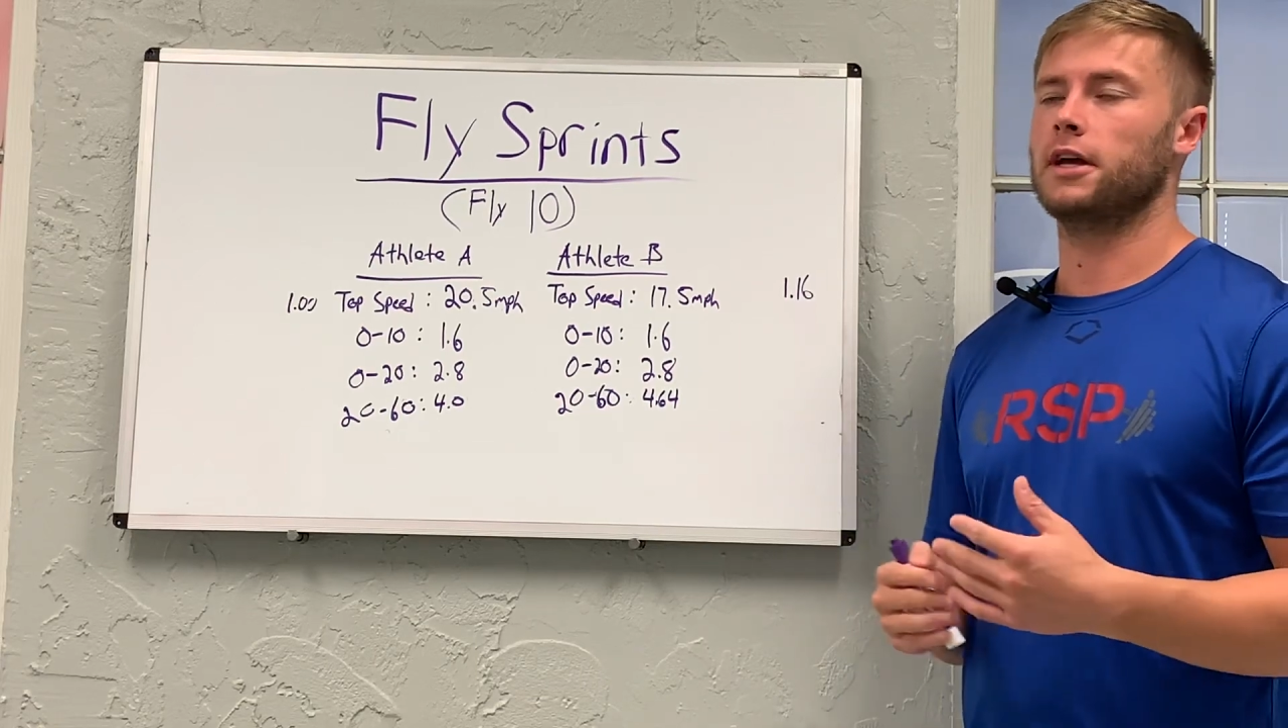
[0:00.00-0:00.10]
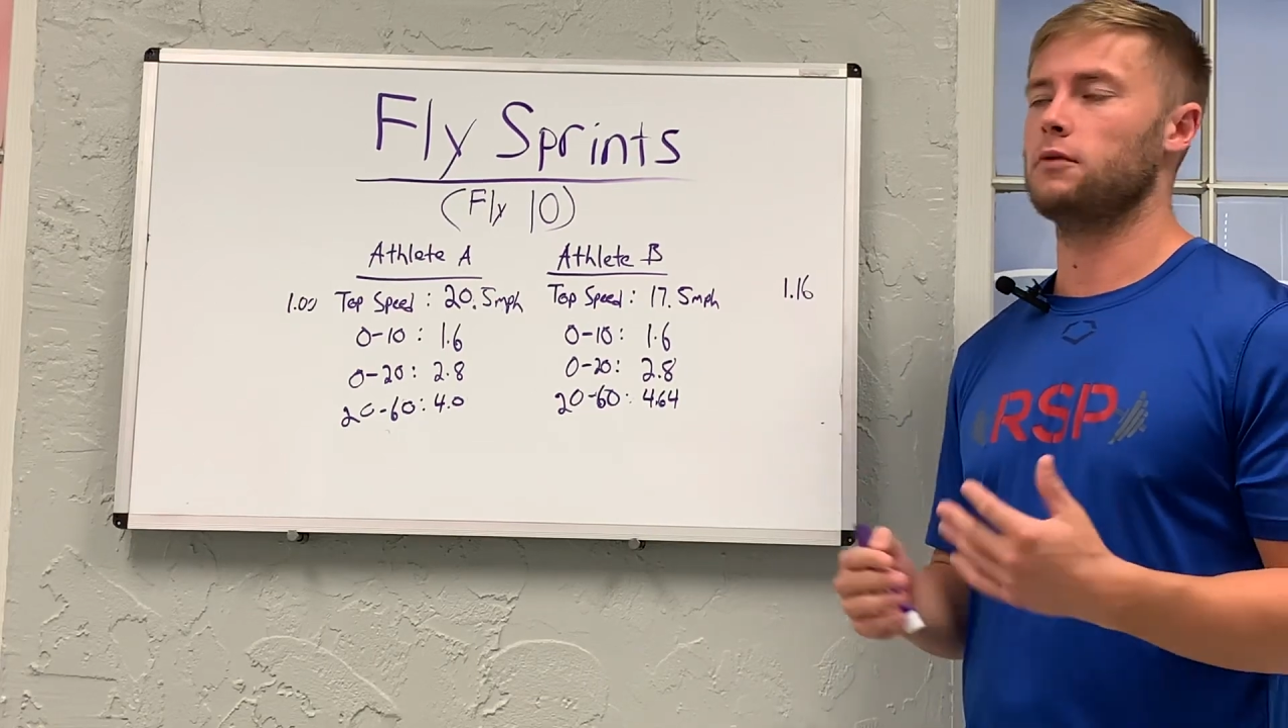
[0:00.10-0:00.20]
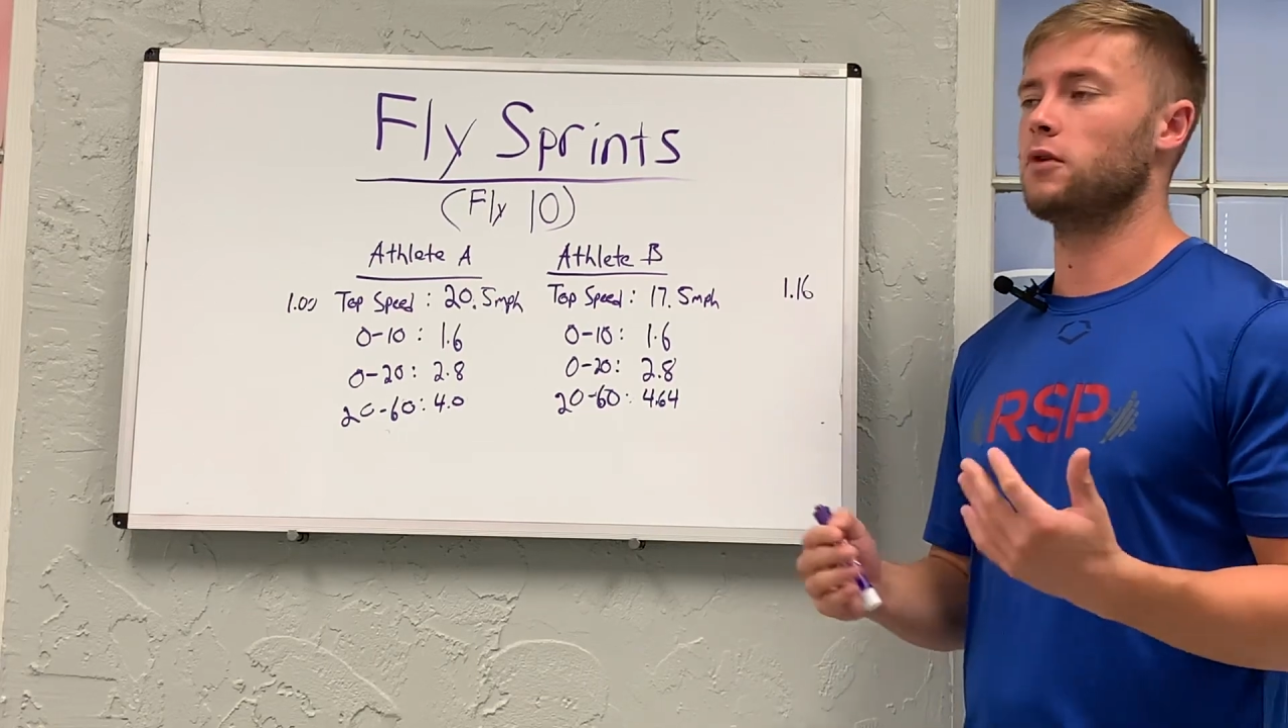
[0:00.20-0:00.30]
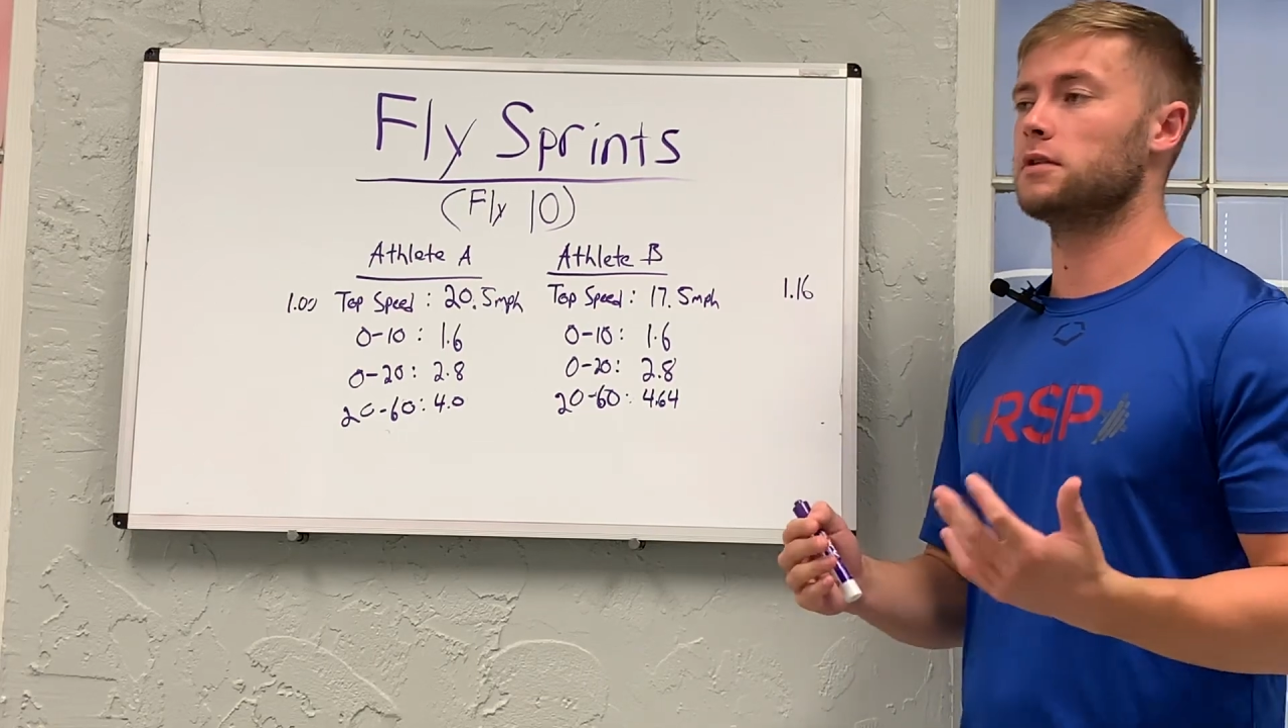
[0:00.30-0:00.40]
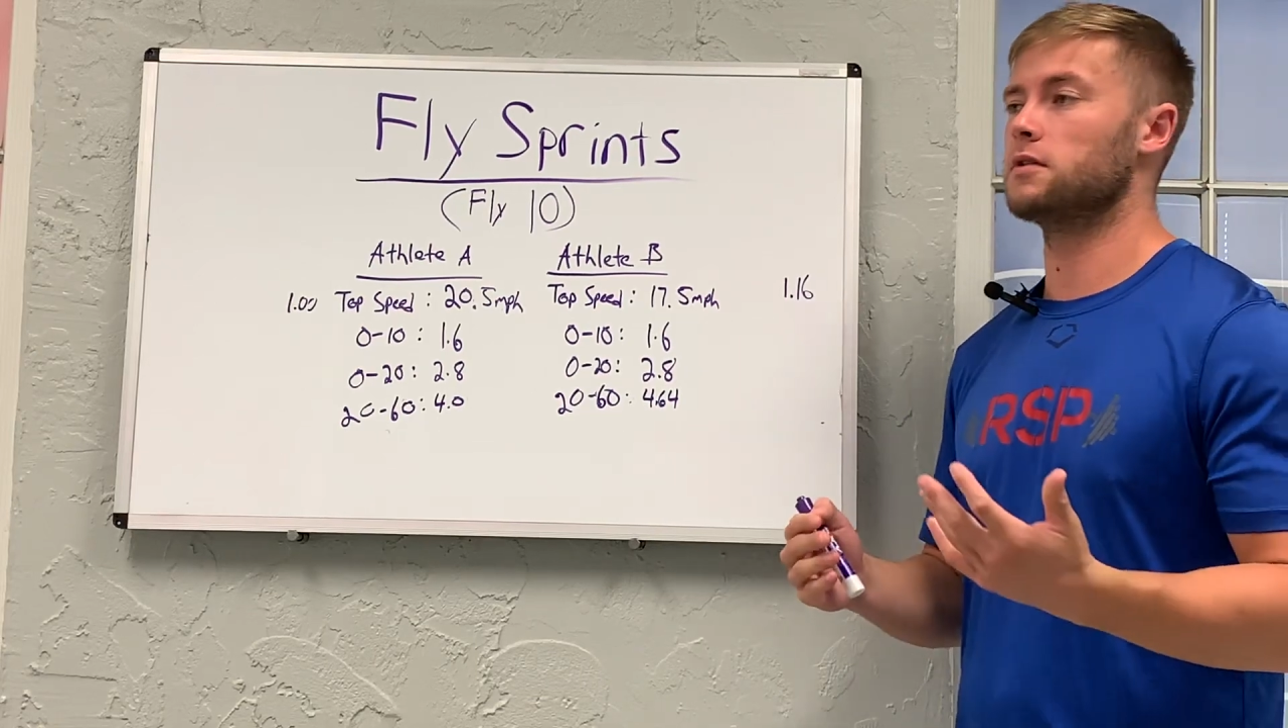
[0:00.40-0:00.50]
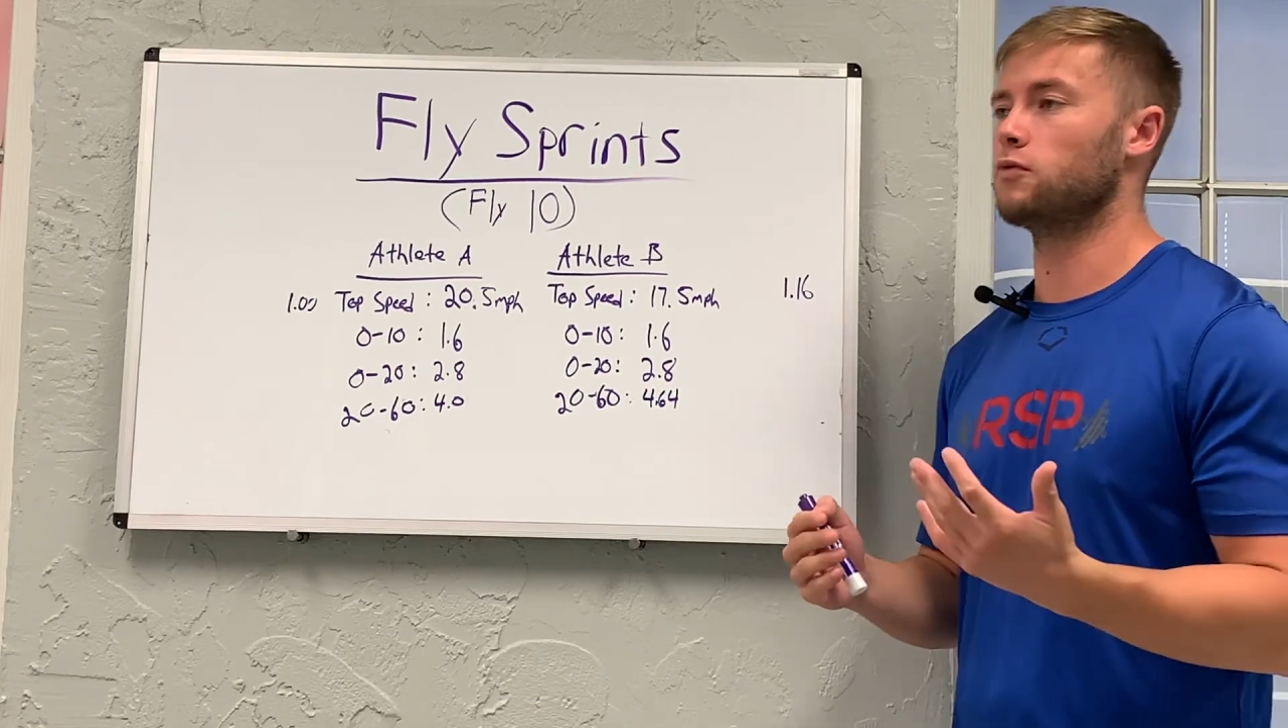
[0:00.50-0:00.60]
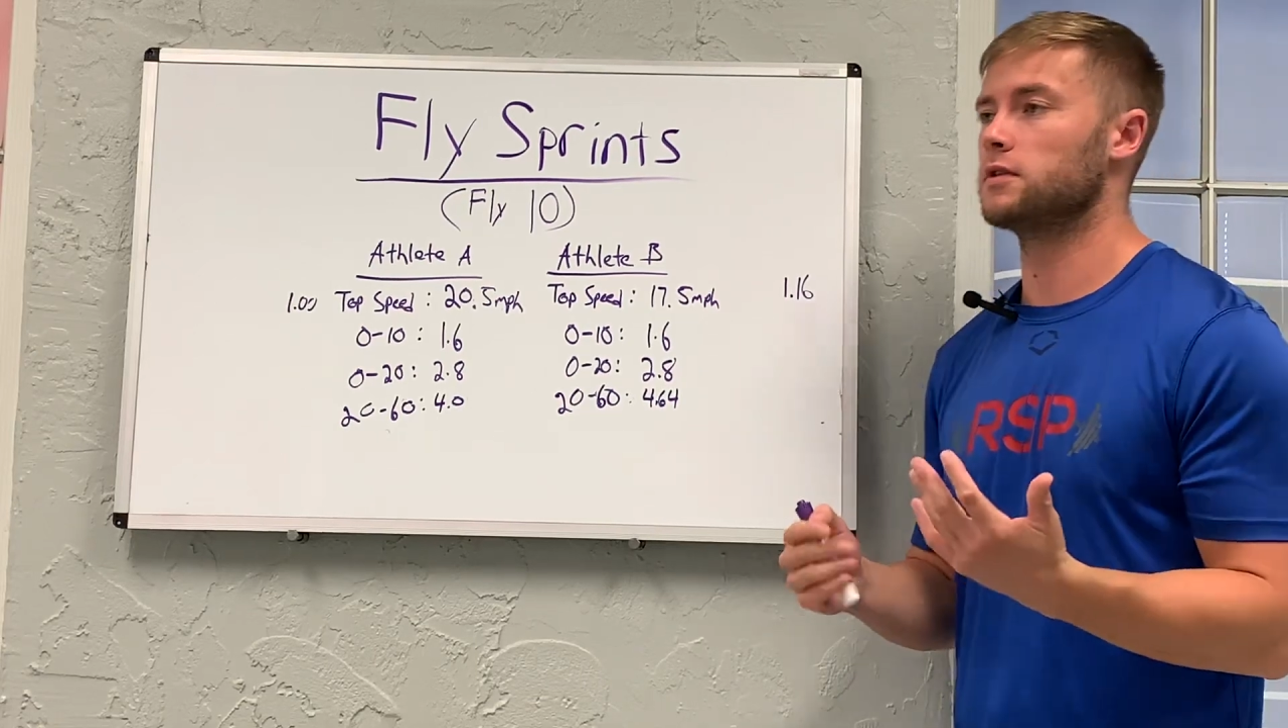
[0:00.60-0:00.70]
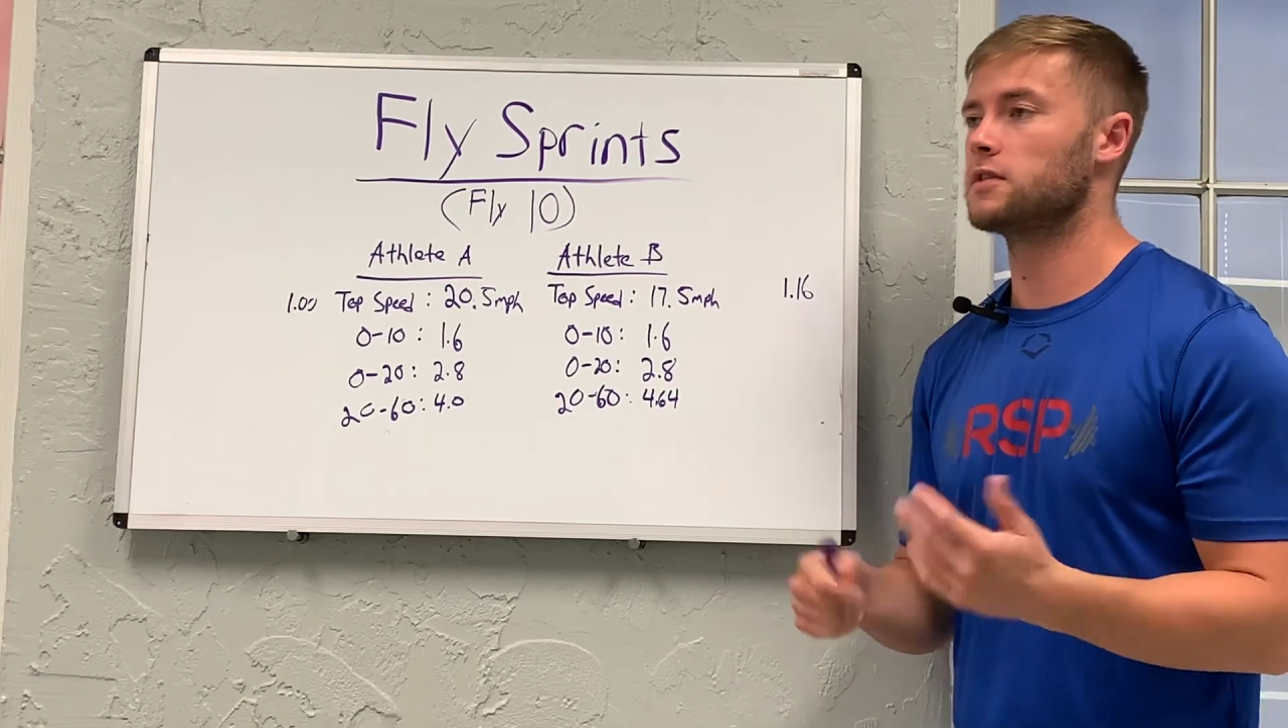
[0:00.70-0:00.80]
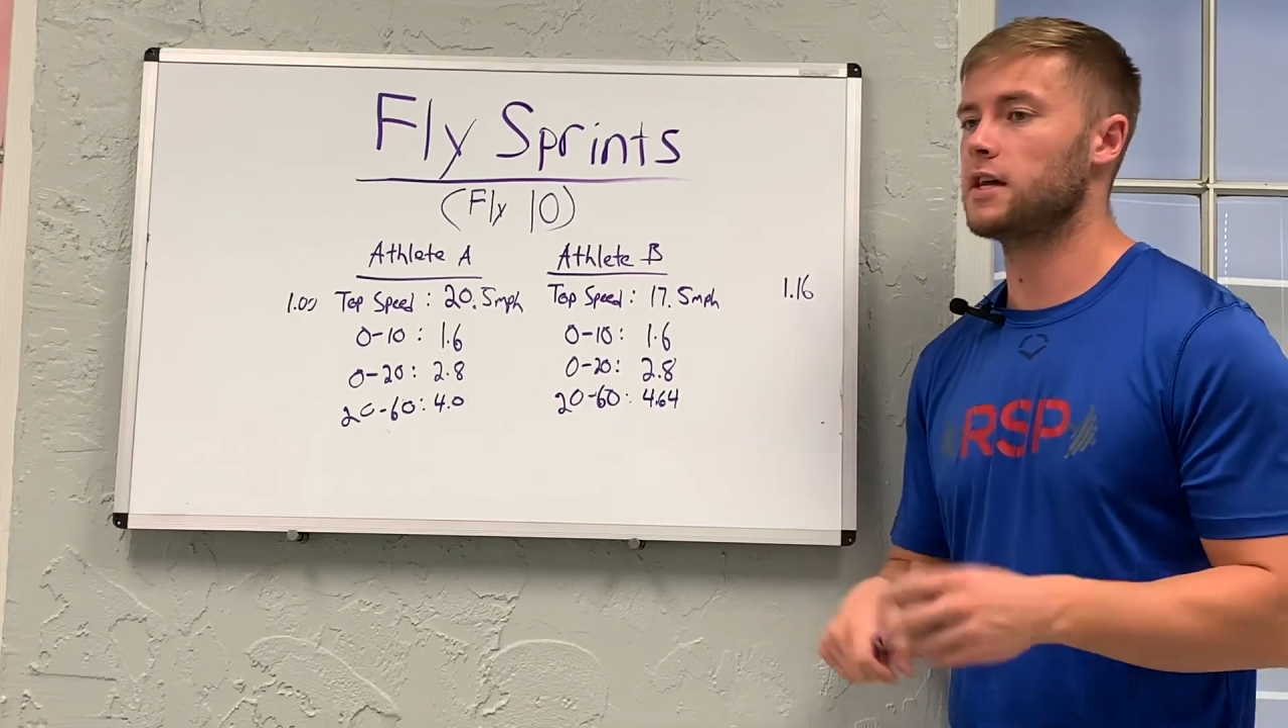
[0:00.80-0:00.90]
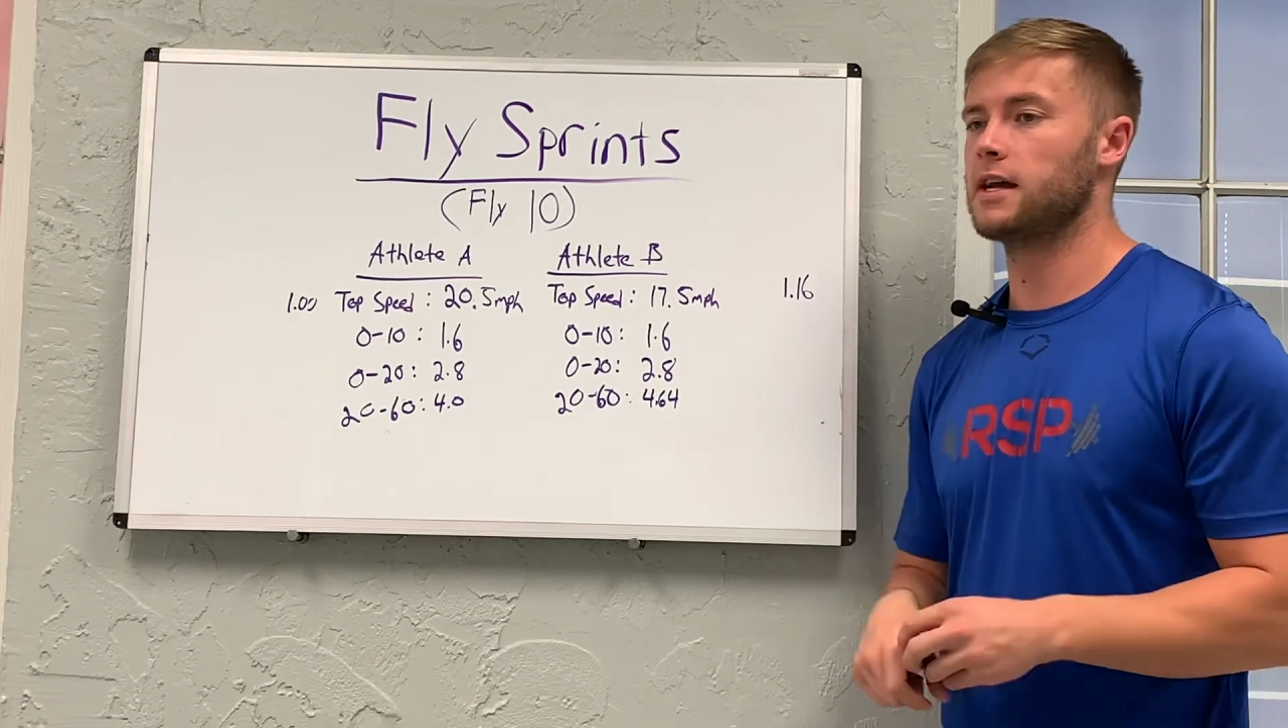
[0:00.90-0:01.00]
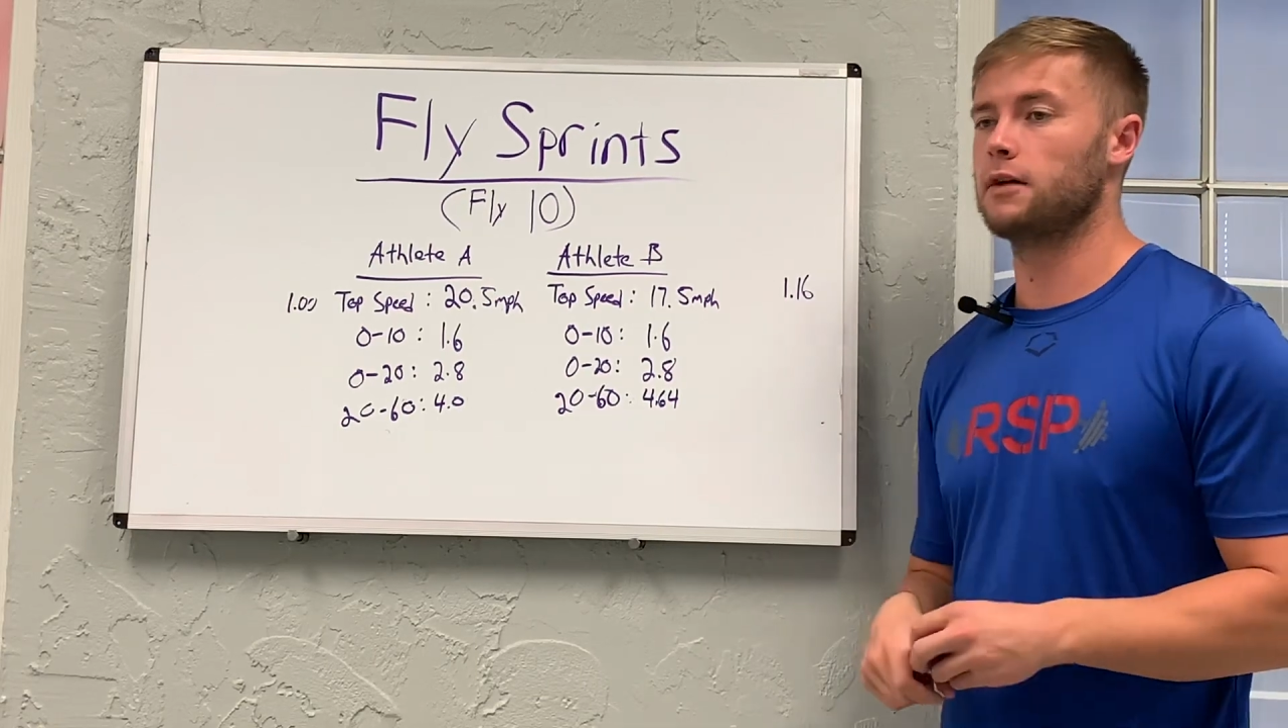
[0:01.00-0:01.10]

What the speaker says: Okay. One saying